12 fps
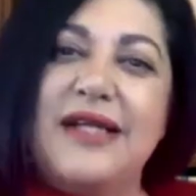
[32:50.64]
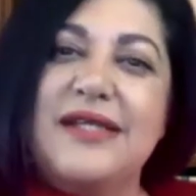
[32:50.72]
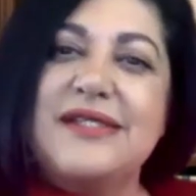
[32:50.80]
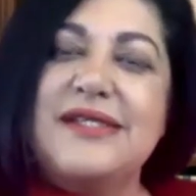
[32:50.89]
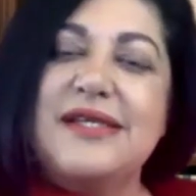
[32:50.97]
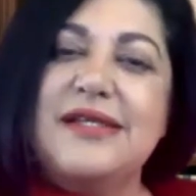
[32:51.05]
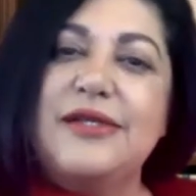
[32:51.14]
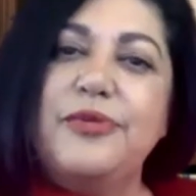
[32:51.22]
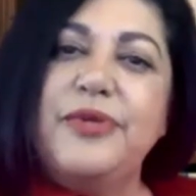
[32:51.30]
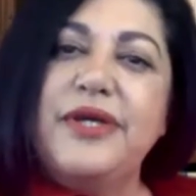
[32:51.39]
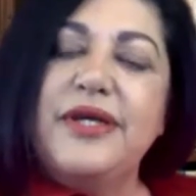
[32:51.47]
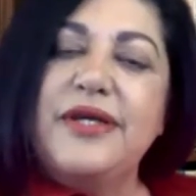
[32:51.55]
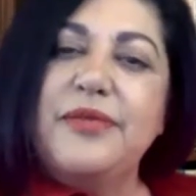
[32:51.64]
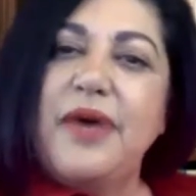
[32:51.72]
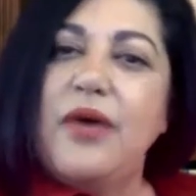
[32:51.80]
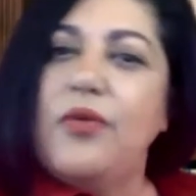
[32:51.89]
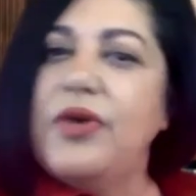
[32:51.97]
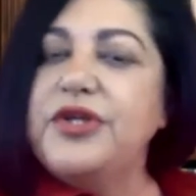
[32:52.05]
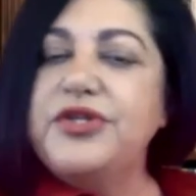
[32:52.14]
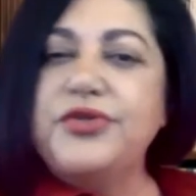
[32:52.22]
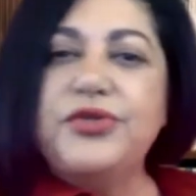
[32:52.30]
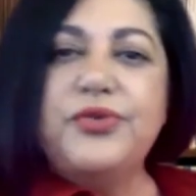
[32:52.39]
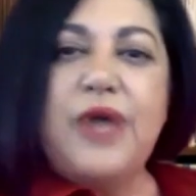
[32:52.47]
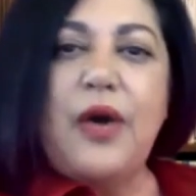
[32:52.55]
us a little bit about what you
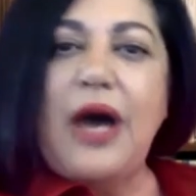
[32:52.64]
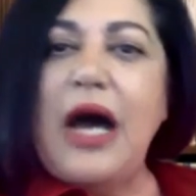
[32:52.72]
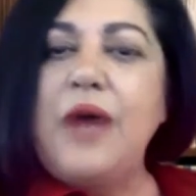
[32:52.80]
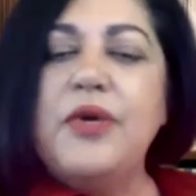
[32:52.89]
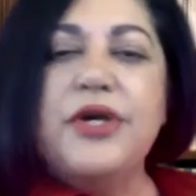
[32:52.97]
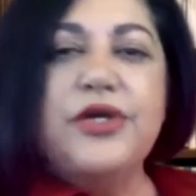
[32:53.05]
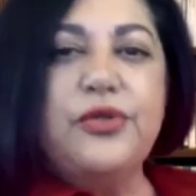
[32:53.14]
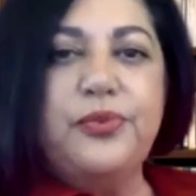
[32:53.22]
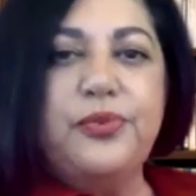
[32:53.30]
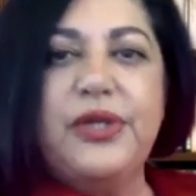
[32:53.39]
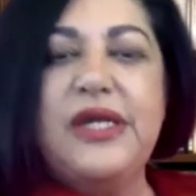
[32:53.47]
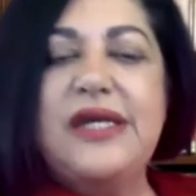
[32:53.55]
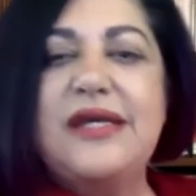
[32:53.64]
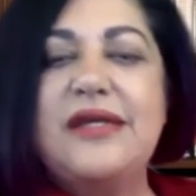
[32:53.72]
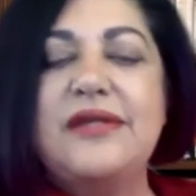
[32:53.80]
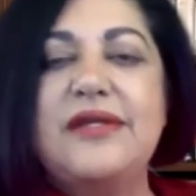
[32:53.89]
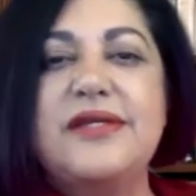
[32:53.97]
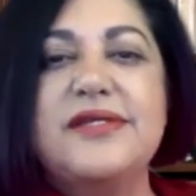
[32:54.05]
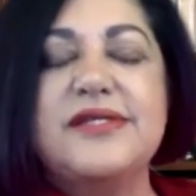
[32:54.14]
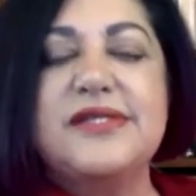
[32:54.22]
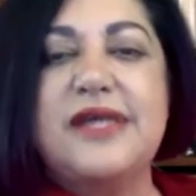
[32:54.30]
do now. How are you putting this